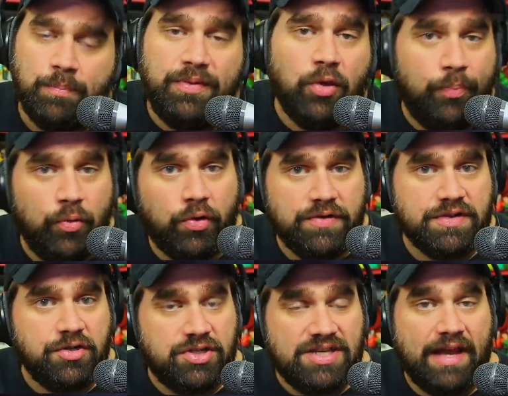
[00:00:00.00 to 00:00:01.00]
billboards on
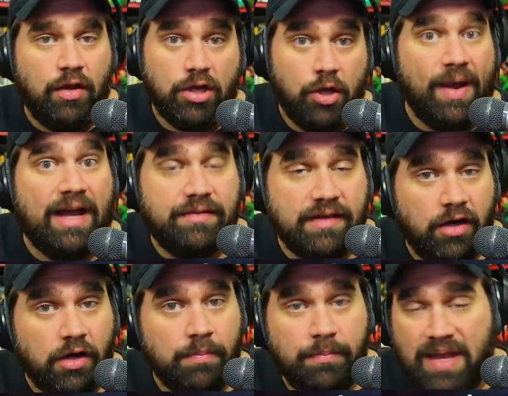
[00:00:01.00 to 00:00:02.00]
your channel go out
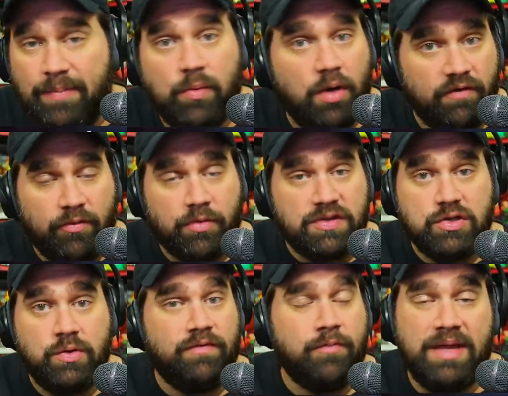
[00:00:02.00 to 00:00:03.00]
there and maybe one of them or
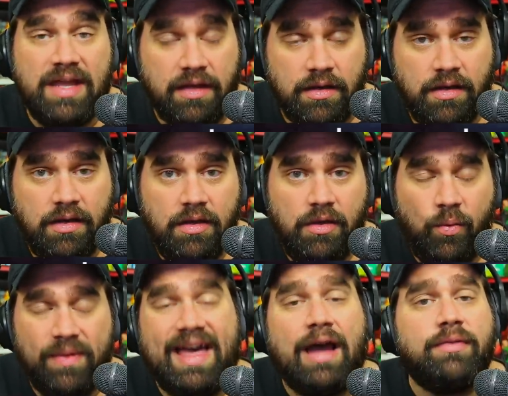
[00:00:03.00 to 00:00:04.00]
two of them hit,
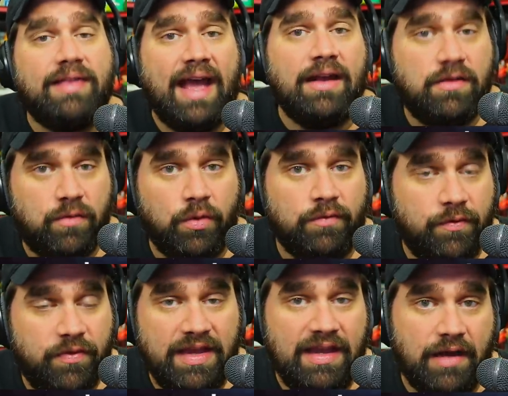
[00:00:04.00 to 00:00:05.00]
without that sort of
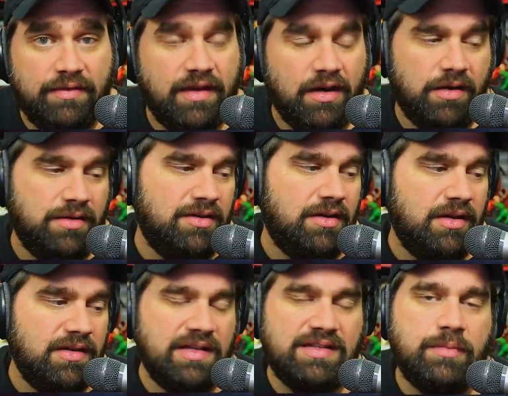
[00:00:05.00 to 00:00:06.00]
thing out there,
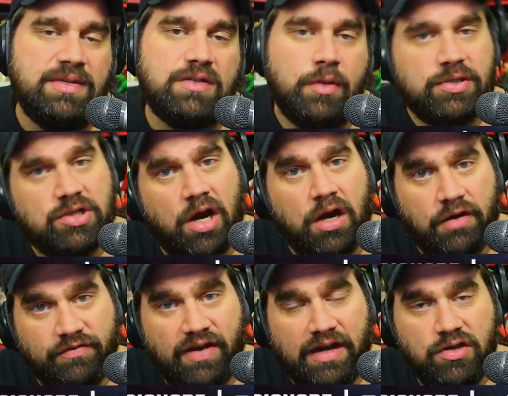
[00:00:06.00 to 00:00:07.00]
it's going to be so much harder
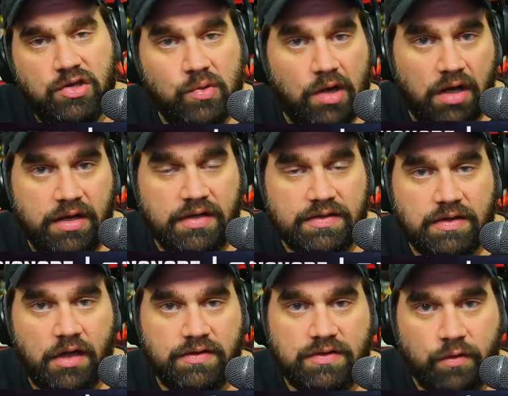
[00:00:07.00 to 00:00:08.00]
to find new audience
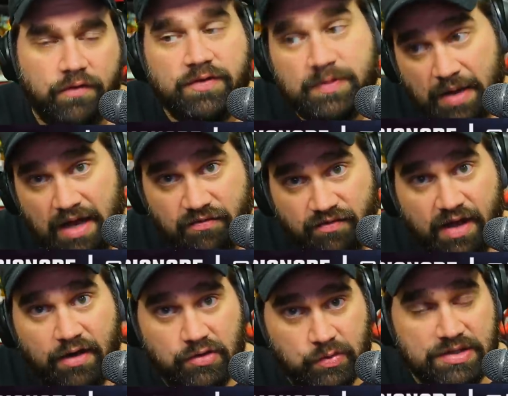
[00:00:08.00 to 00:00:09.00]
on sort of
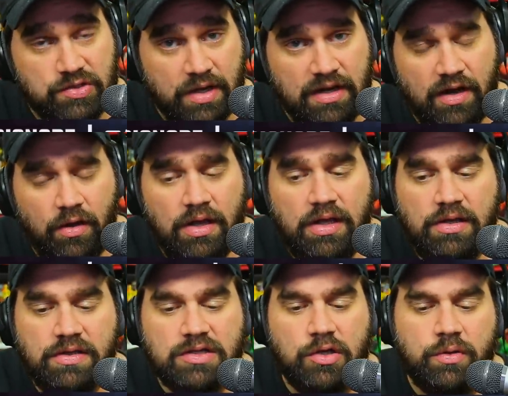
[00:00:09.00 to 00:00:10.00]
Spotify or Twitch right now.
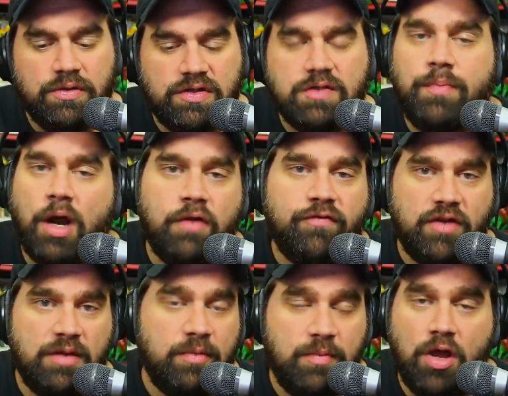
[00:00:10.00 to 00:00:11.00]
So smart for
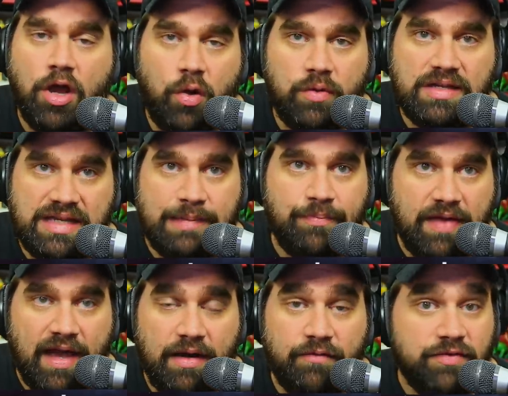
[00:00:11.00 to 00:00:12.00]
him to know to keep
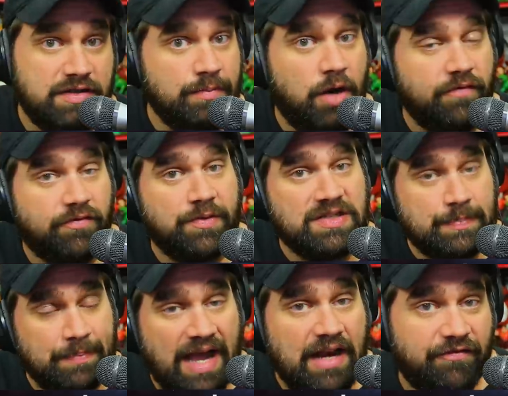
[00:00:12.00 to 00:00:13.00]
that, and for smart for
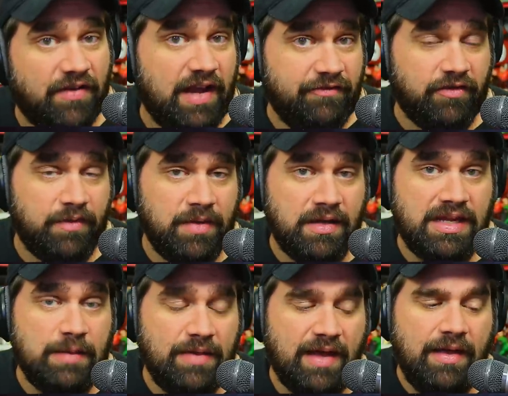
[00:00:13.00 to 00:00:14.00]
Spotify for him to
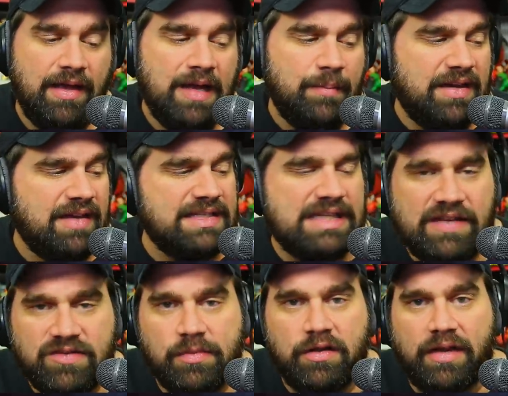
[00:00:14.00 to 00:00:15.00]
keep that because it
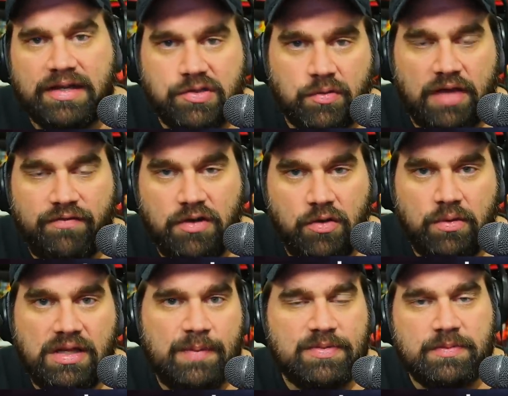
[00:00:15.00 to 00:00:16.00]
gives him a little extra revenue,
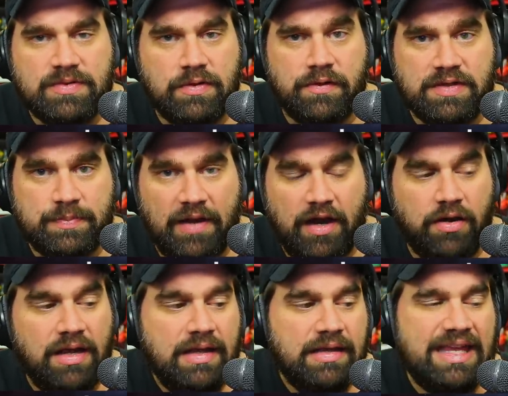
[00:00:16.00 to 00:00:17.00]
keeps him still inspired,
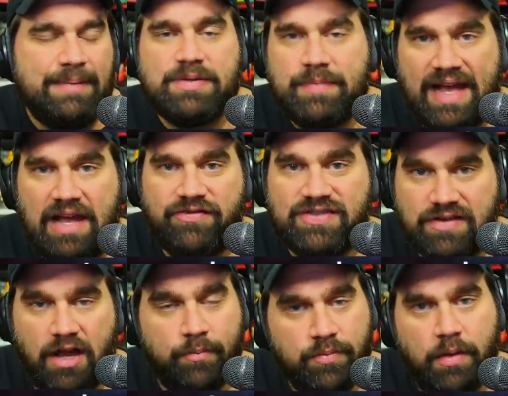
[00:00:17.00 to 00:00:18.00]
keeps him to have
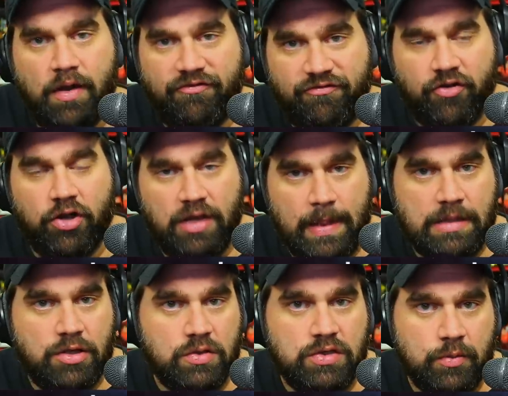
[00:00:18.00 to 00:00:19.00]
some a foot in the
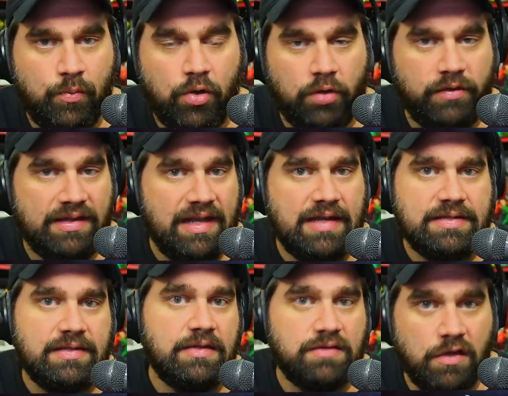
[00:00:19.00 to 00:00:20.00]
YouTube world in case
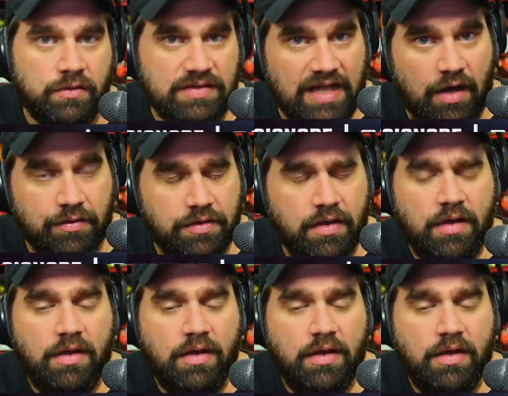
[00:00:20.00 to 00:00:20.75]
things go south.